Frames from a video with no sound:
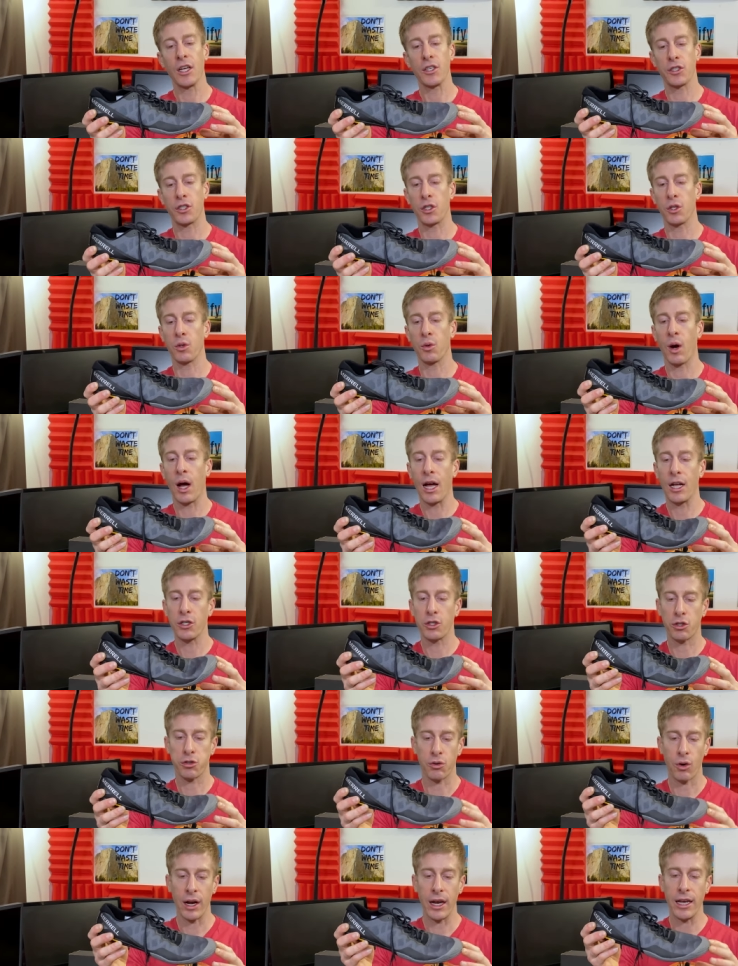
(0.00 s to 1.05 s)
to
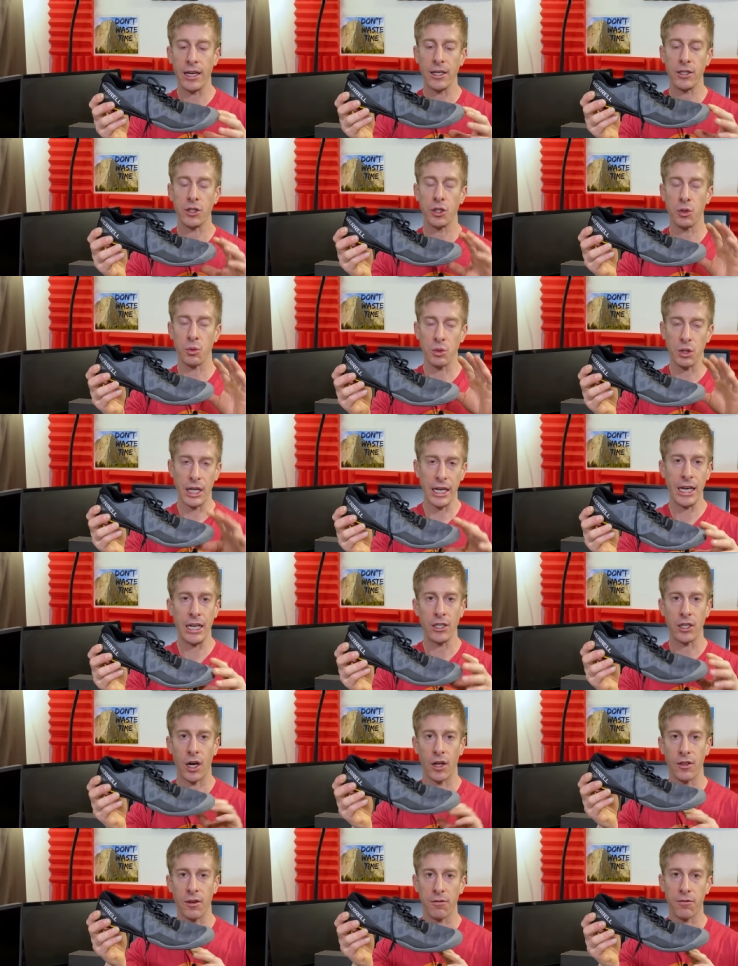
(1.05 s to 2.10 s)
train to land
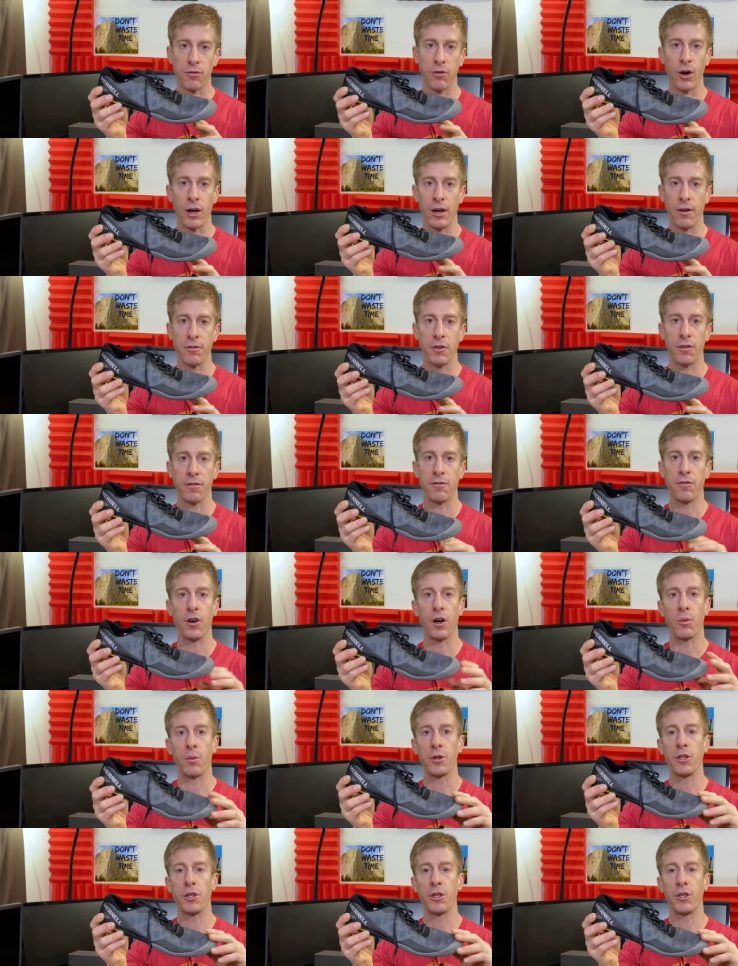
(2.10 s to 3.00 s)
on the front of your foot.